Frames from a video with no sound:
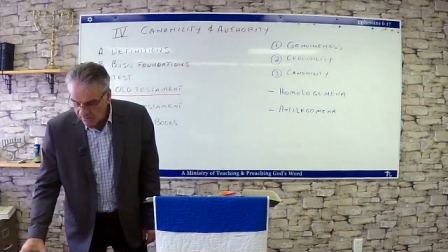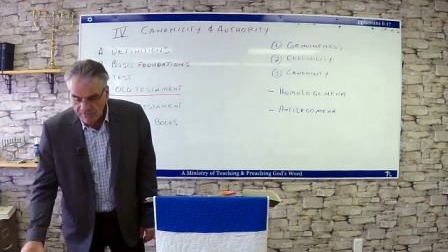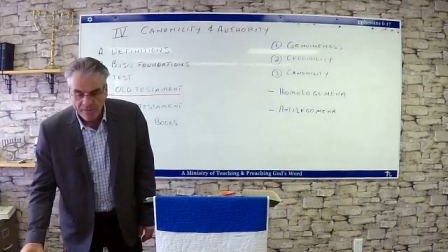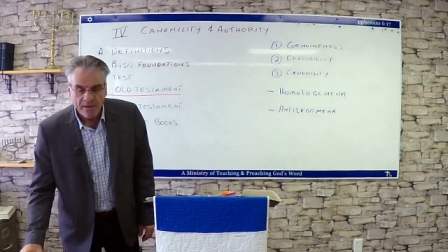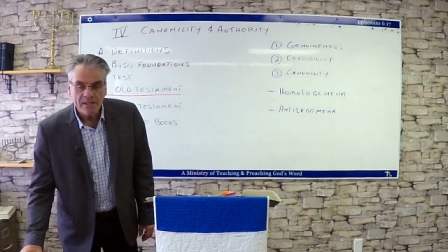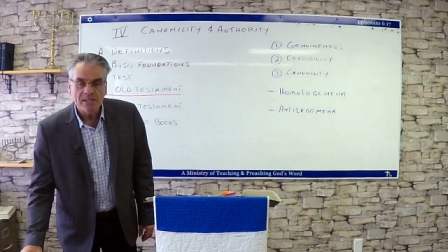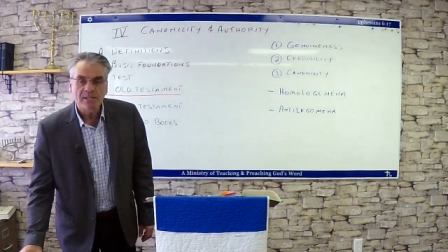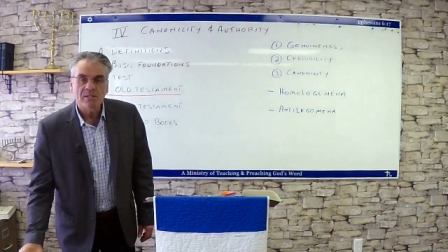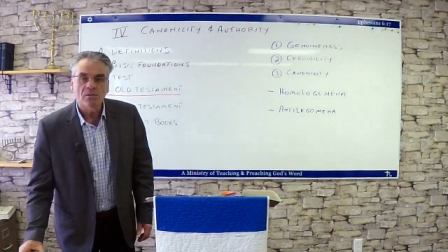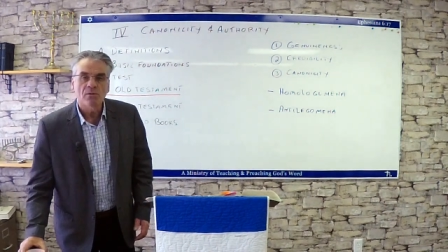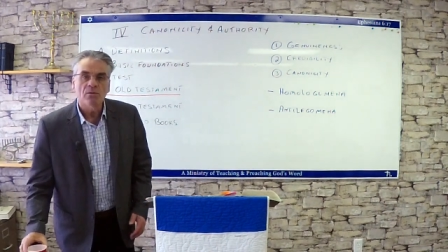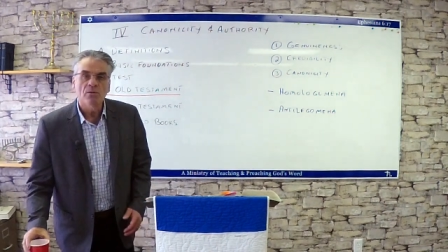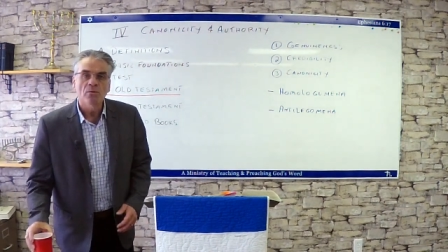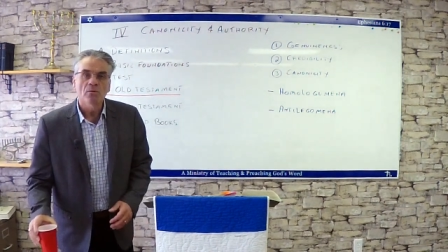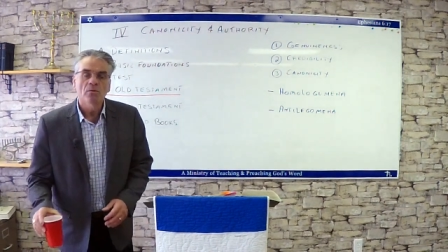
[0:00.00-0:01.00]
advice
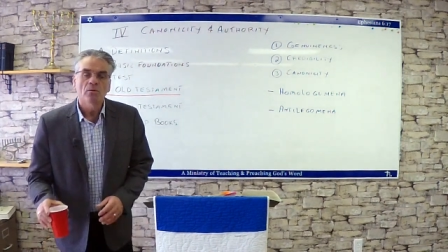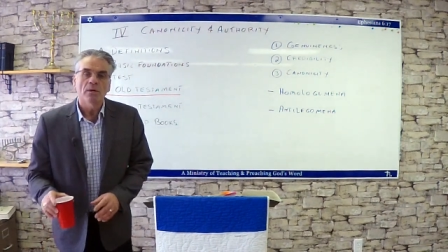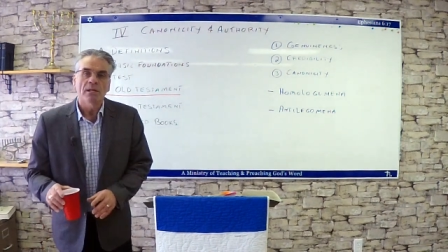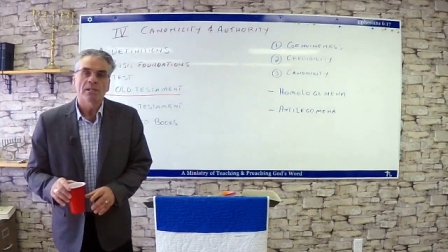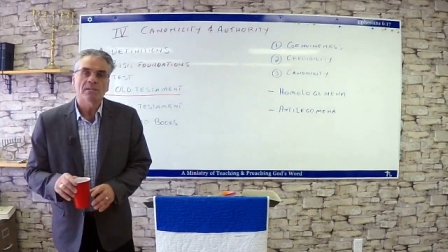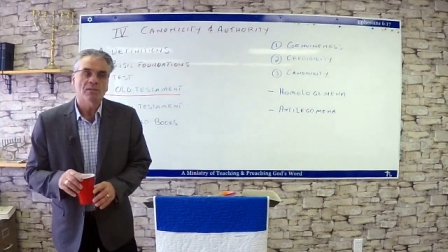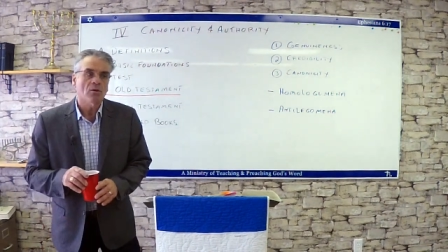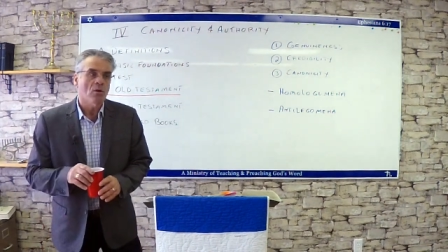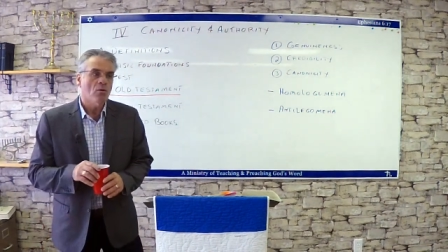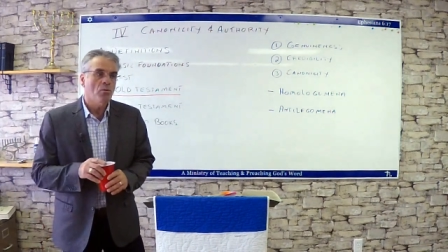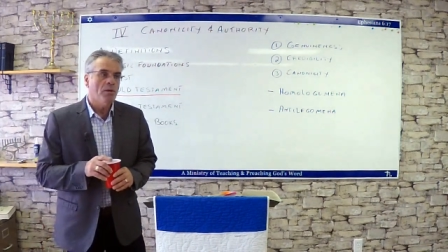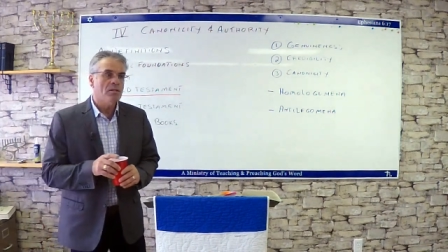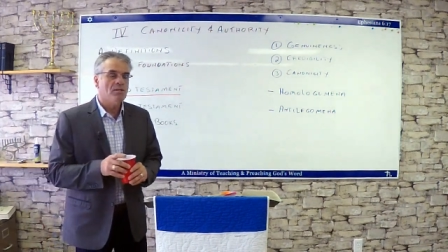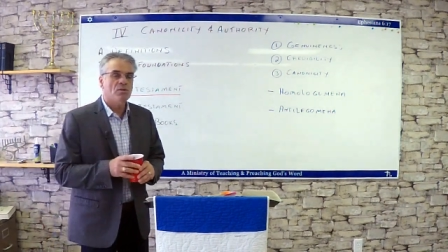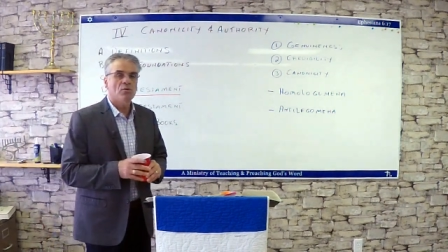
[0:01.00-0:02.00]
to you, it's
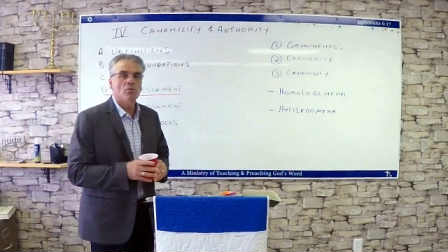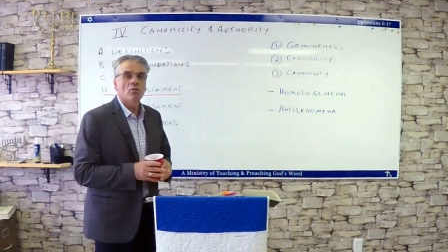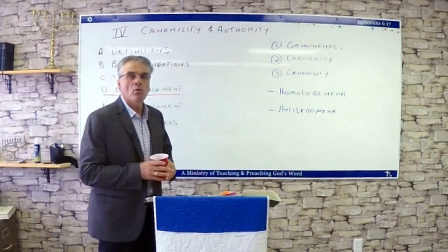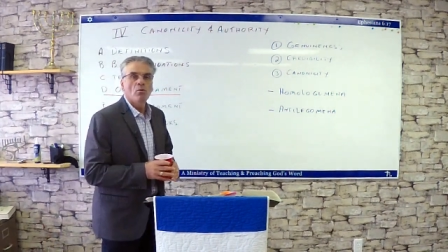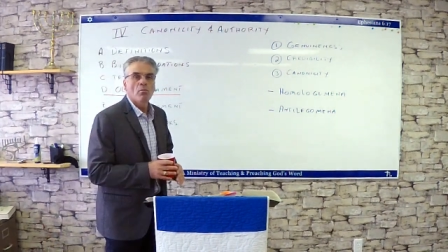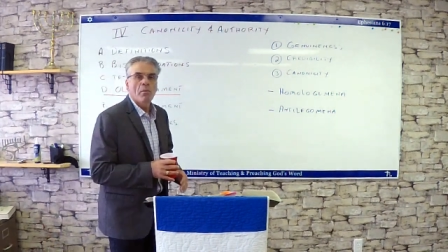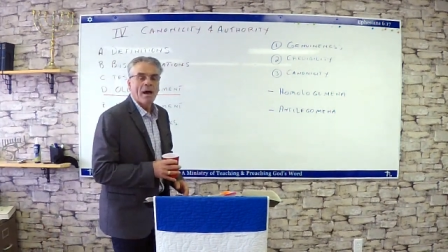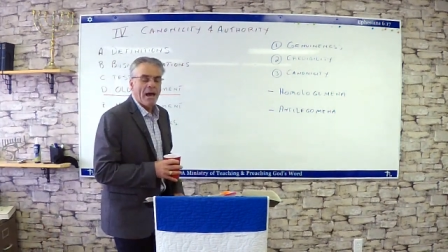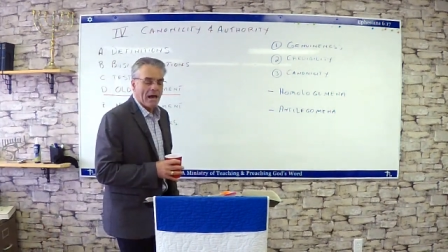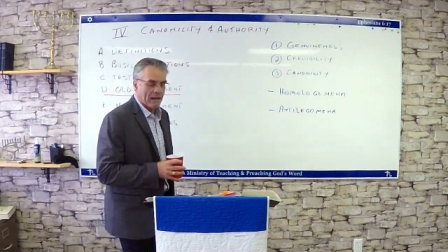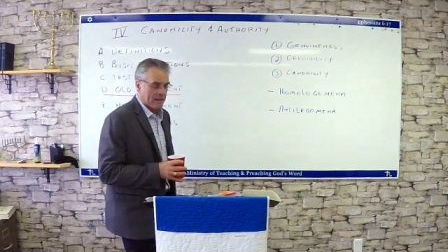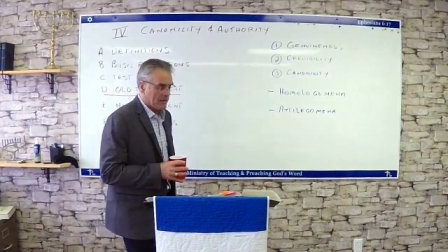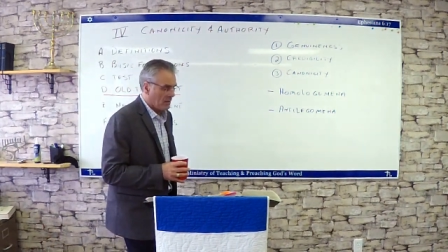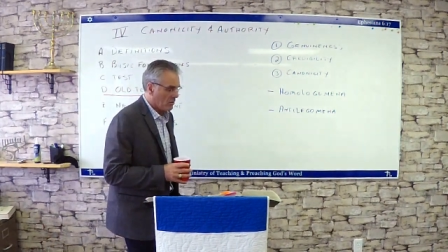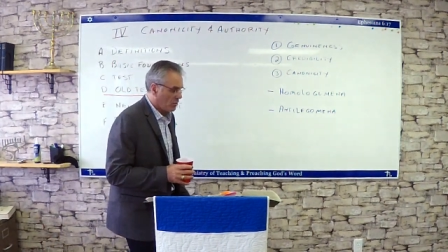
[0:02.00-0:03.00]
always to go
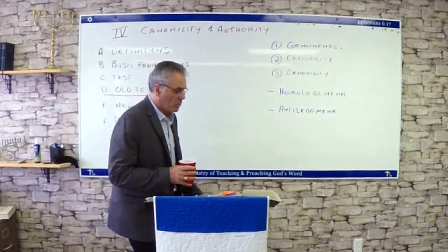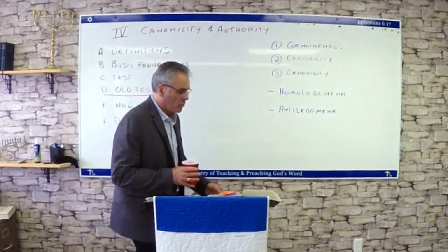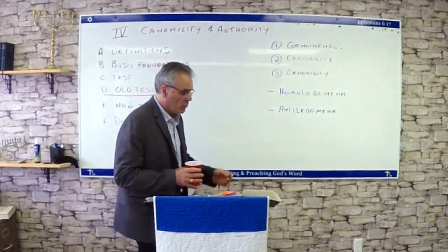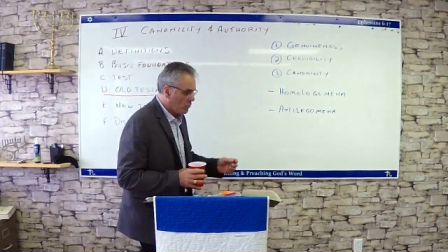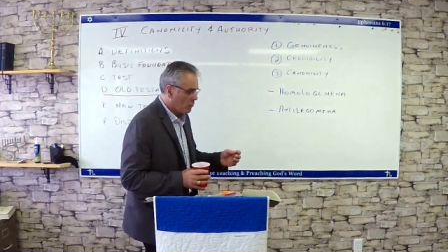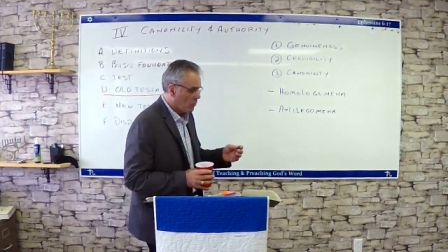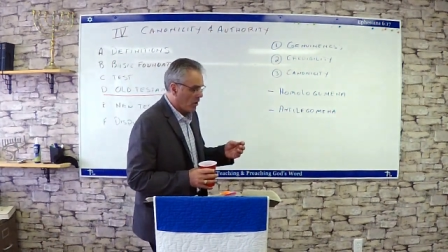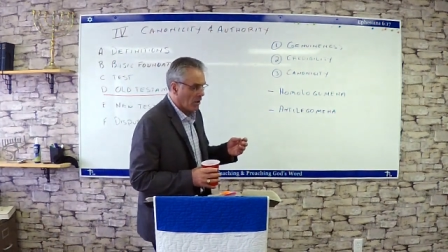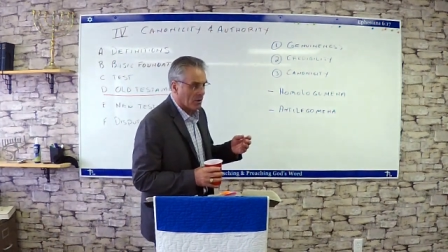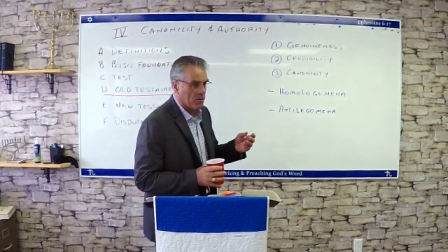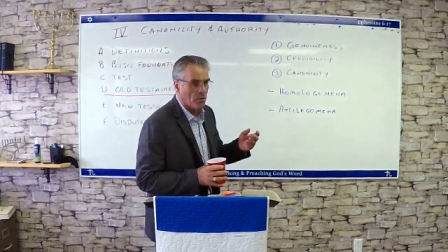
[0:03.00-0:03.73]
back to uh,